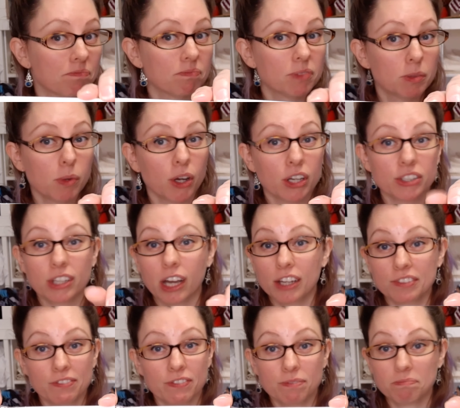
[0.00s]
To be honest, I
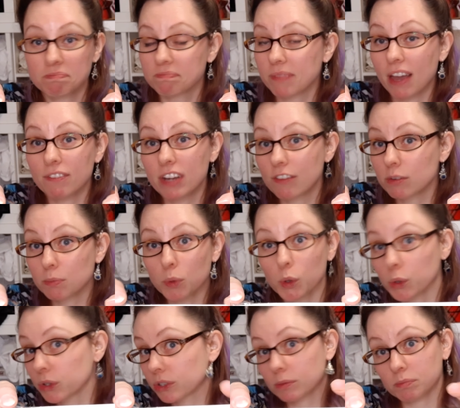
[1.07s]
have never bought